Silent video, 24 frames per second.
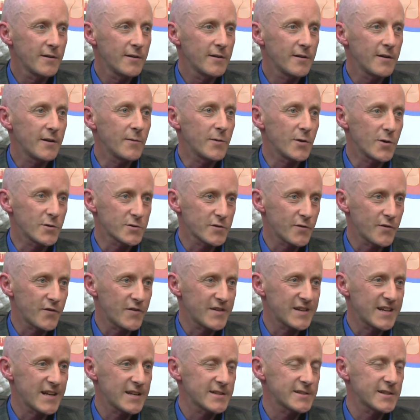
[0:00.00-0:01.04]
And we also have
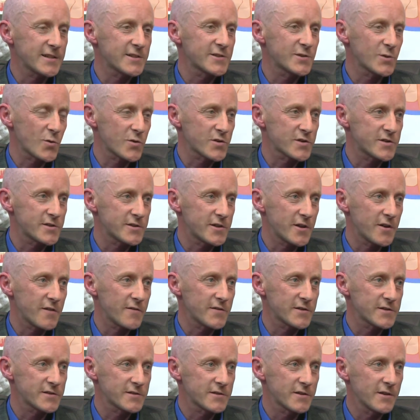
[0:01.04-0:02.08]
fantastic sourcing
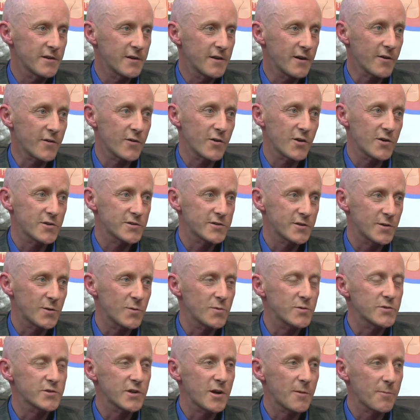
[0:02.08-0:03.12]
service across the
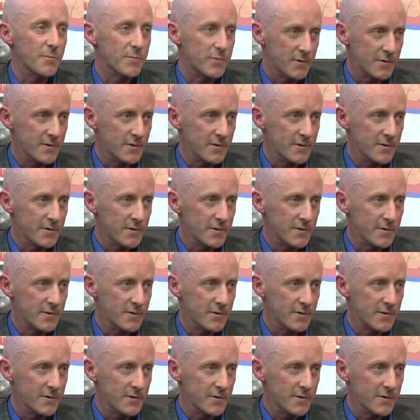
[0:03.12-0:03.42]
whole shop.